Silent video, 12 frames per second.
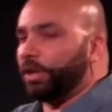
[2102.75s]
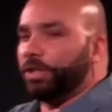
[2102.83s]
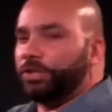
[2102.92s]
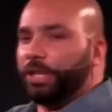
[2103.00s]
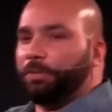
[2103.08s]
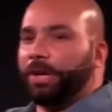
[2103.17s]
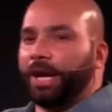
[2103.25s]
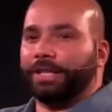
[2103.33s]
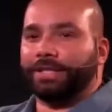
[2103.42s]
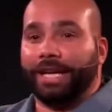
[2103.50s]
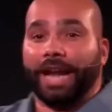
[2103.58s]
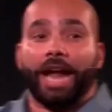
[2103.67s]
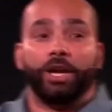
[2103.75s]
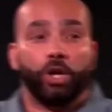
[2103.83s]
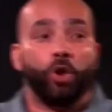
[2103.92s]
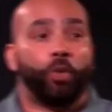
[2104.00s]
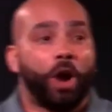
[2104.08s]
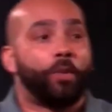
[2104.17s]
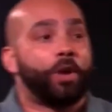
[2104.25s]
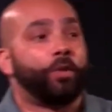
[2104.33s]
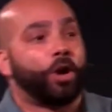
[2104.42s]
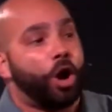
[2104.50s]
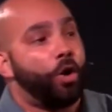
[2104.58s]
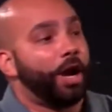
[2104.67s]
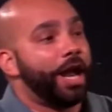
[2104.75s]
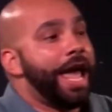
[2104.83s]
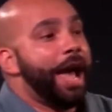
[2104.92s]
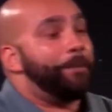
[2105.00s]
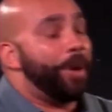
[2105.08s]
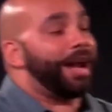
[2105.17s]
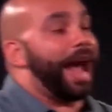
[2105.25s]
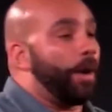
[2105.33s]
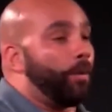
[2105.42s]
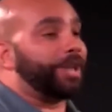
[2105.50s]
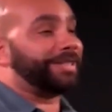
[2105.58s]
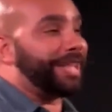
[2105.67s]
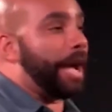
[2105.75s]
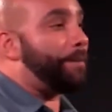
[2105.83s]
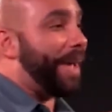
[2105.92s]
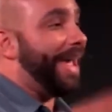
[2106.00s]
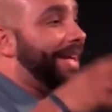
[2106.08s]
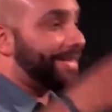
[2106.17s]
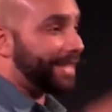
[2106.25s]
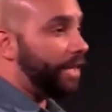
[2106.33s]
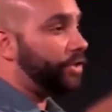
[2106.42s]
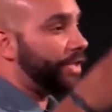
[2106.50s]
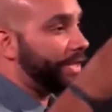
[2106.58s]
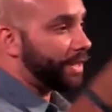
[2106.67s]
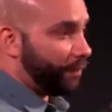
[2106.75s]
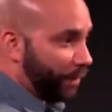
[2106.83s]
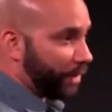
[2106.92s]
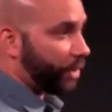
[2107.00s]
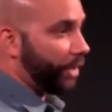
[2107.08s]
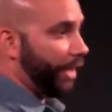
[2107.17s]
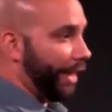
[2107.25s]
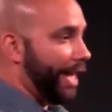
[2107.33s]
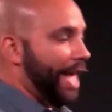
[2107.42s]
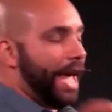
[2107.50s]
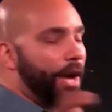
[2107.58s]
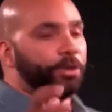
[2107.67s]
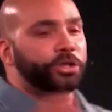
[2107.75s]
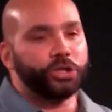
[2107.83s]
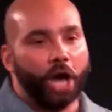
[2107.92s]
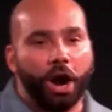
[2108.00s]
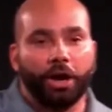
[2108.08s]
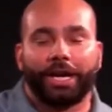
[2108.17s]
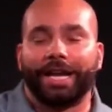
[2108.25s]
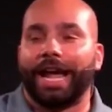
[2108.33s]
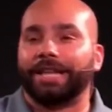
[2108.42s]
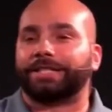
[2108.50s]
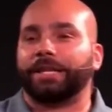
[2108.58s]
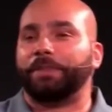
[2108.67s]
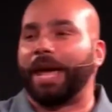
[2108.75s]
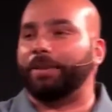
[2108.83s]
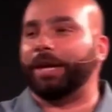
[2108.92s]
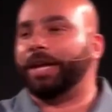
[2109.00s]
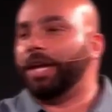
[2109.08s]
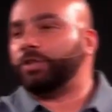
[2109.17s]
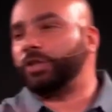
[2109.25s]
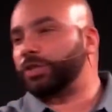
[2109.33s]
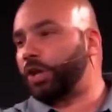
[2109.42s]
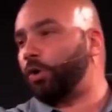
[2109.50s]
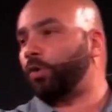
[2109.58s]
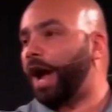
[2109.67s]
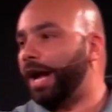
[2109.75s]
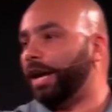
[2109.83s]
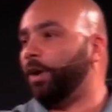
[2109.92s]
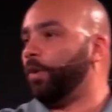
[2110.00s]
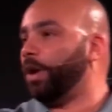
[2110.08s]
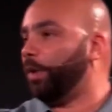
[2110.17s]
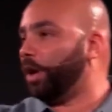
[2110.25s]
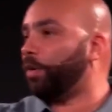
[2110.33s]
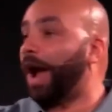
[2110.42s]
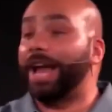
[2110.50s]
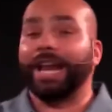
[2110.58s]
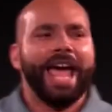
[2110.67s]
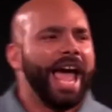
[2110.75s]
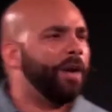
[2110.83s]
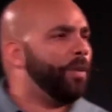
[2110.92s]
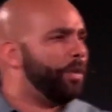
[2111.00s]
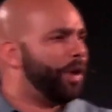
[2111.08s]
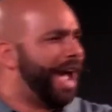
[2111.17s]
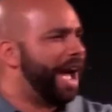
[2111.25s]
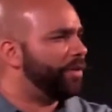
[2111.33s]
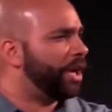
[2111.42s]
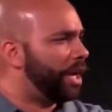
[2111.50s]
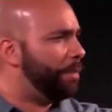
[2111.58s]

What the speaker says: on the GPS and I knew where we were going, but I was not paying attention sufficiently. It was dark and I said, baby, just go right. And we went right. And we were having an